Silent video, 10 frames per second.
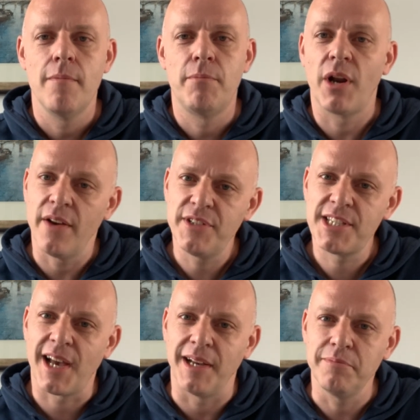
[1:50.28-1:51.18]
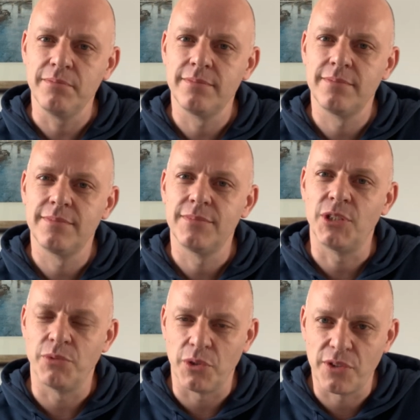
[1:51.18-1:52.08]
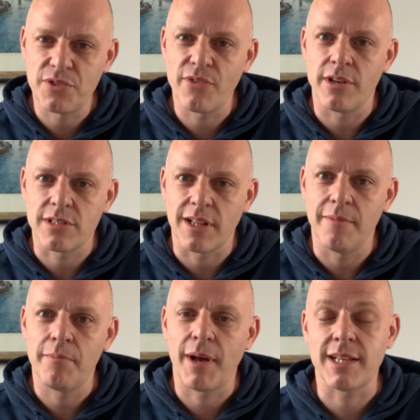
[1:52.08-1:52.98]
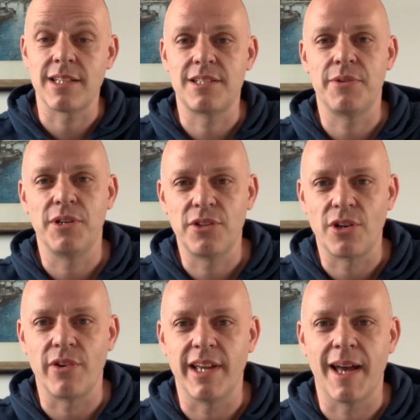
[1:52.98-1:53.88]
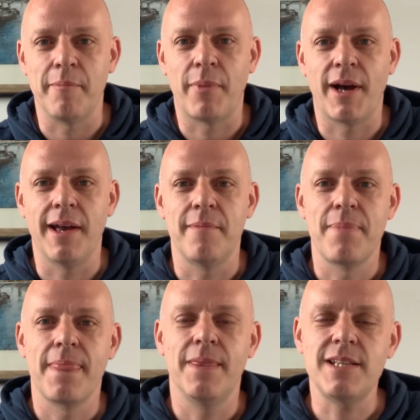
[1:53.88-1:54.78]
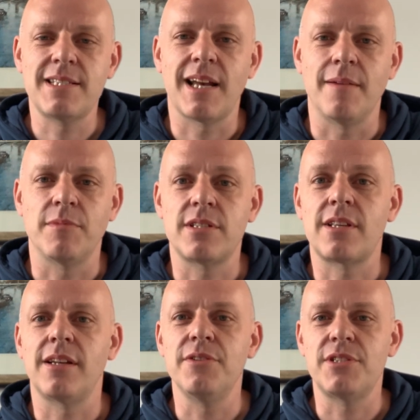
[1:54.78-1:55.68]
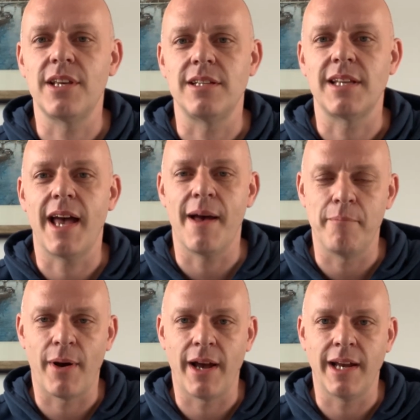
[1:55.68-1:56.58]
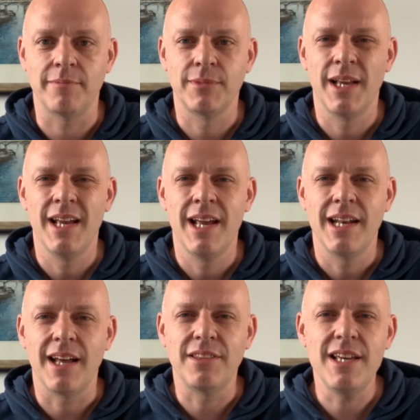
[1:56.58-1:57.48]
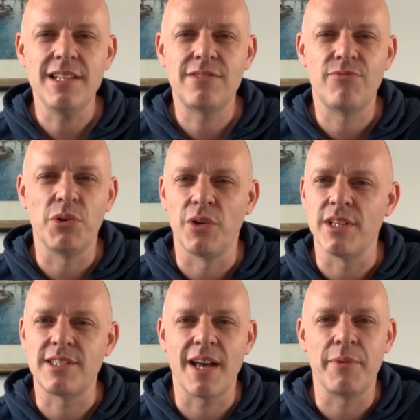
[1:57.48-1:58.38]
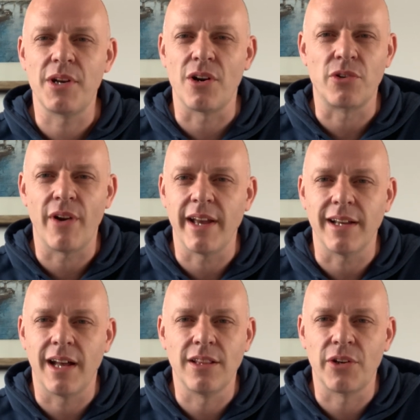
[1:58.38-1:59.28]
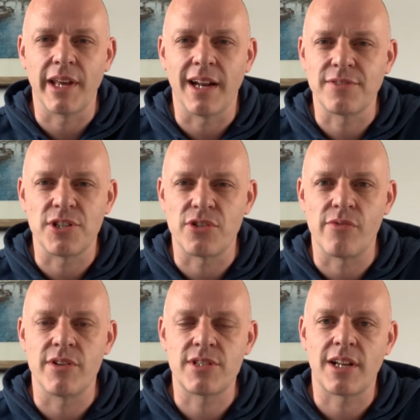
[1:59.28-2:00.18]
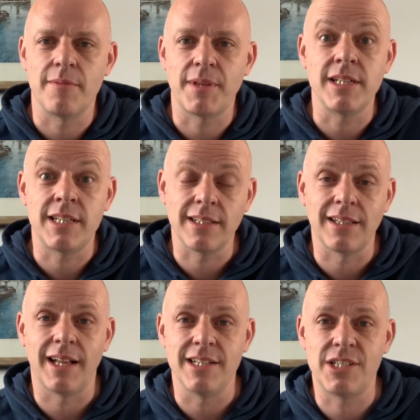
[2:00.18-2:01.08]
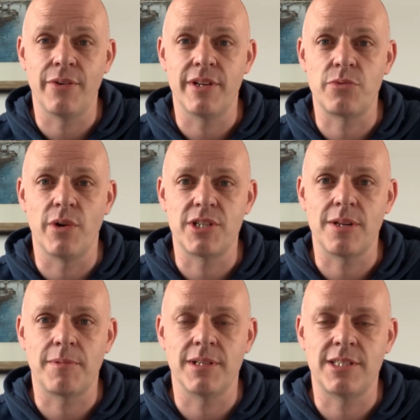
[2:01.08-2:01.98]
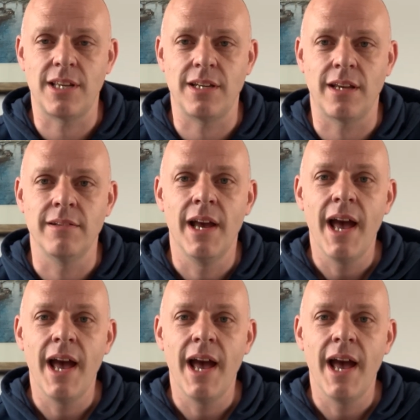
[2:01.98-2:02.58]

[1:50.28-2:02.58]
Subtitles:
But over time, the rule of Jerusalem passes to another Greek empire, this time the Seleucid Empire. Now, these rulers, they were not great at looking after Jerusalem. They didn't let Jewish worship continue.